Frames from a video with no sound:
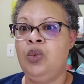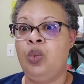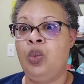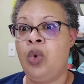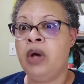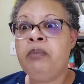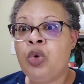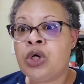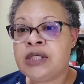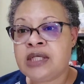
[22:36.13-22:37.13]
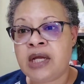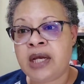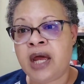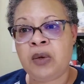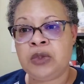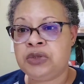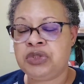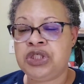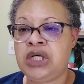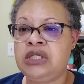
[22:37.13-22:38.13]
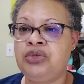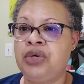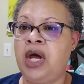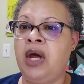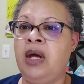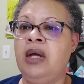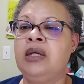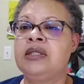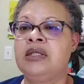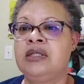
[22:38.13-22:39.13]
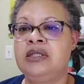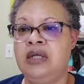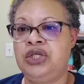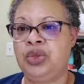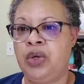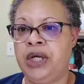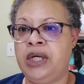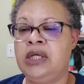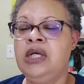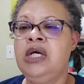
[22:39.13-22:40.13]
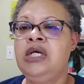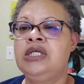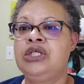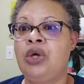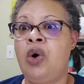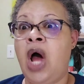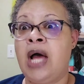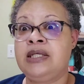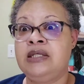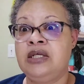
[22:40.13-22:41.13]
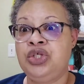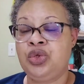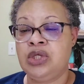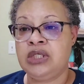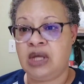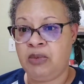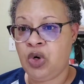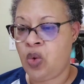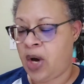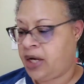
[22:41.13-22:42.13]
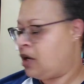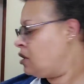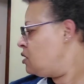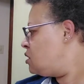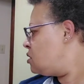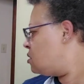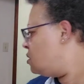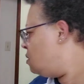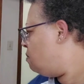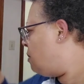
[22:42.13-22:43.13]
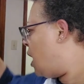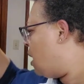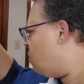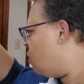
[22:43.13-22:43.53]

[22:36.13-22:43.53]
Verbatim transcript: one more Sunday, which was yesterday, to stitch on it. So I stitched on Summer Quakers by